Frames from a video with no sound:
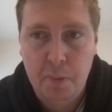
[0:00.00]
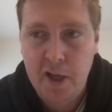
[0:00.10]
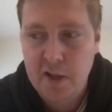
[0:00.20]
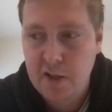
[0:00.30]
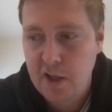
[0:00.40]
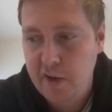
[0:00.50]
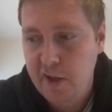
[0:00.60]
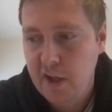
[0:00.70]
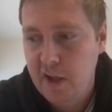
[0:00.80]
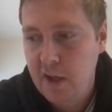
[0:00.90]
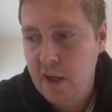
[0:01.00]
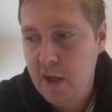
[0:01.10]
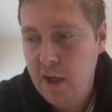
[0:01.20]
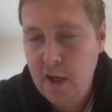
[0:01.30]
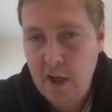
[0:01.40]
of bets. And I think
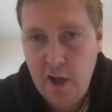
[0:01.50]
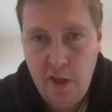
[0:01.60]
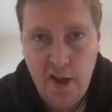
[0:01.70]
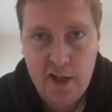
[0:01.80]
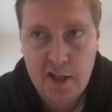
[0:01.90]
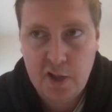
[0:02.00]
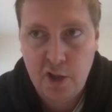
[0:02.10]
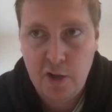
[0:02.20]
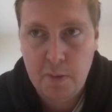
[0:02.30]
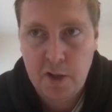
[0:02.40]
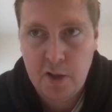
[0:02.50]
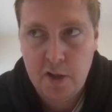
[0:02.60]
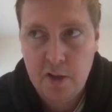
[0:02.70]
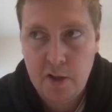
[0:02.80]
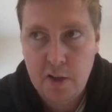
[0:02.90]
that
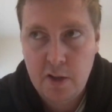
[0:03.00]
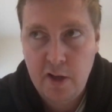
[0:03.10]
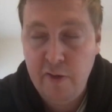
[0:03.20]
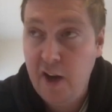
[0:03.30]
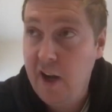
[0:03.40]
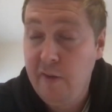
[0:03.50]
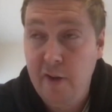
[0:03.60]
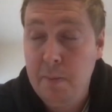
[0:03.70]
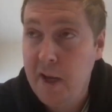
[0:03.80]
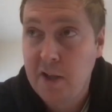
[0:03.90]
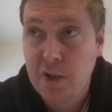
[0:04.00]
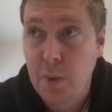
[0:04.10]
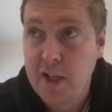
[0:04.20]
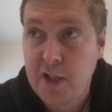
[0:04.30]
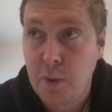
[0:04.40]
determines if I if I'm betting
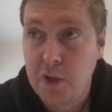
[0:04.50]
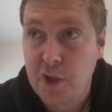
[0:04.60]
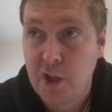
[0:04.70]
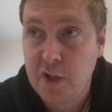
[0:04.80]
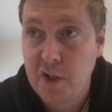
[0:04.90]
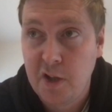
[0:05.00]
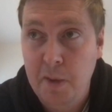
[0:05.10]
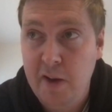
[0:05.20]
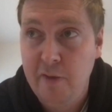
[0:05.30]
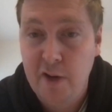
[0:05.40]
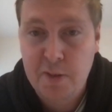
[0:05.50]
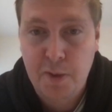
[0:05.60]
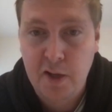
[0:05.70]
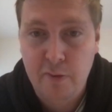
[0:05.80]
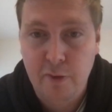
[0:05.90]
twenty to one shots and the Betfair SP
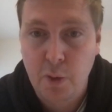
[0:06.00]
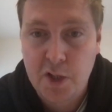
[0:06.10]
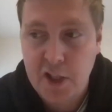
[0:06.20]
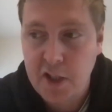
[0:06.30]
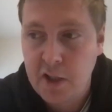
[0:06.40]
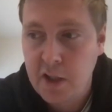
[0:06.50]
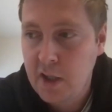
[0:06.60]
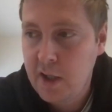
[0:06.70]
in fourteen,